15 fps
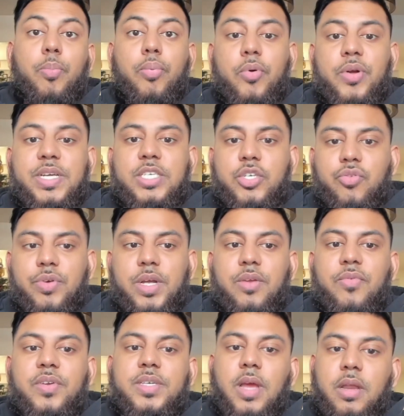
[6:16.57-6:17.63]
pre-screened
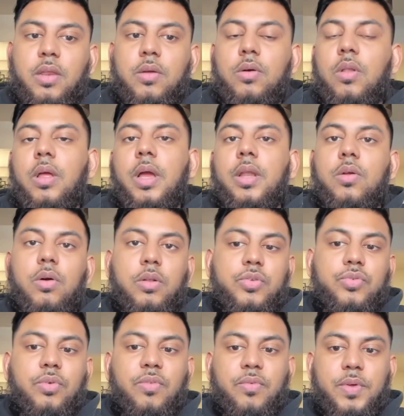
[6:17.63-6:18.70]
for technical and
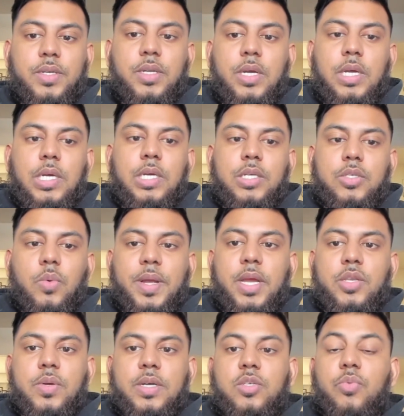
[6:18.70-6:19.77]
cultural fit. So
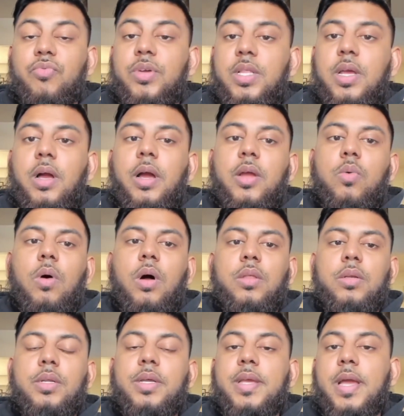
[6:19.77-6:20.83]
again, you get some really high
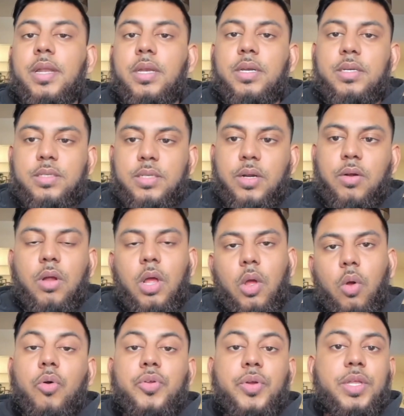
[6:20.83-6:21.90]
quality candidates there,
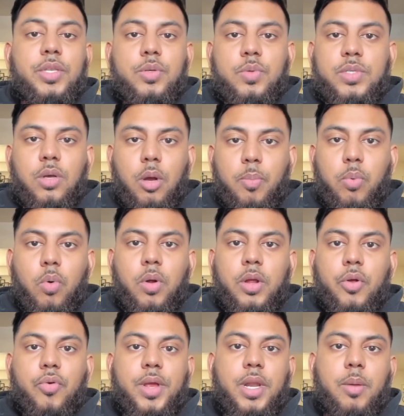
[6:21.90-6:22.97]
or you can use Upwork,
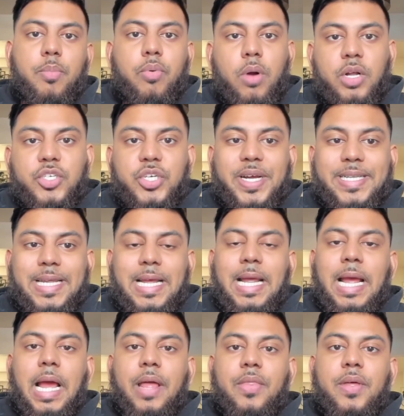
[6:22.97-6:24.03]
create a project,
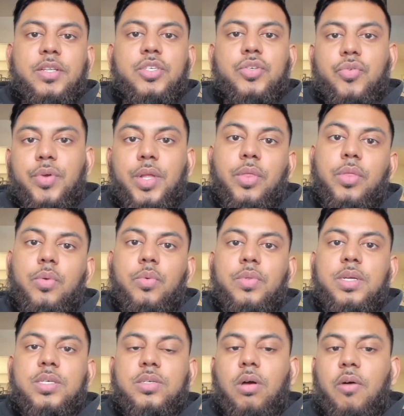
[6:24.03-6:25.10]
and then screen through
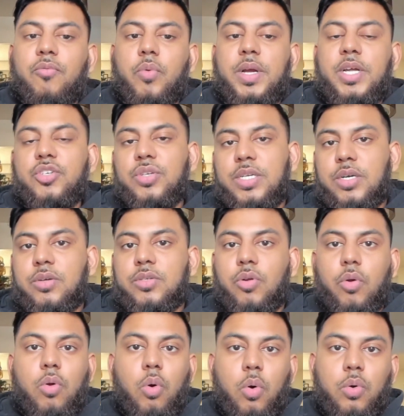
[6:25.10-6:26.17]
the software engineers or
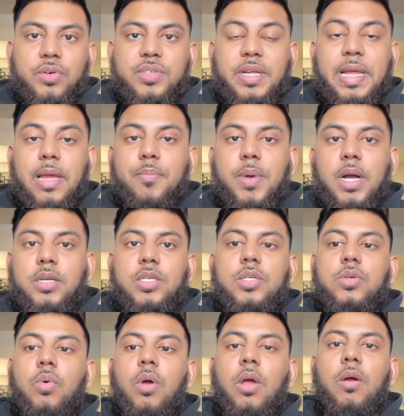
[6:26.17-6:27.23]
coders that get back to
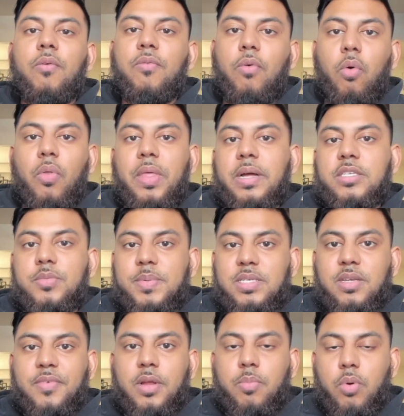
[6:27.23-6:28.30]
you for that
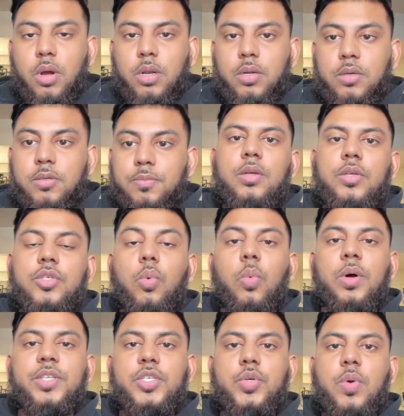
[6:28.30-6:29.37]
specific product. So
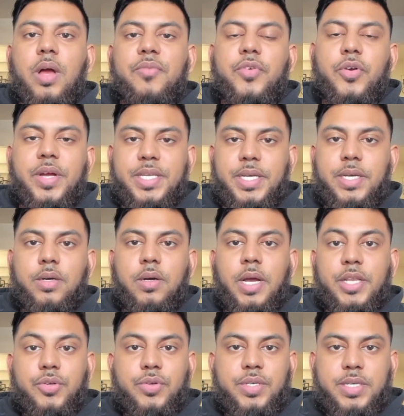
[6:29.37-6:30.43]
once you have your idea
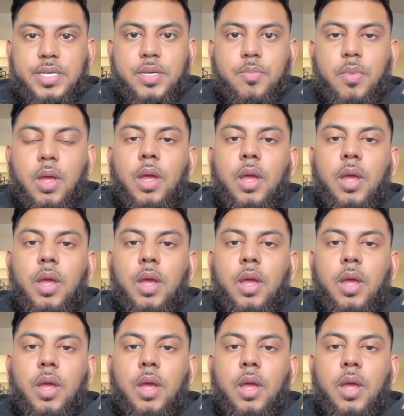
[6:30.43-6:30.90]
and your team,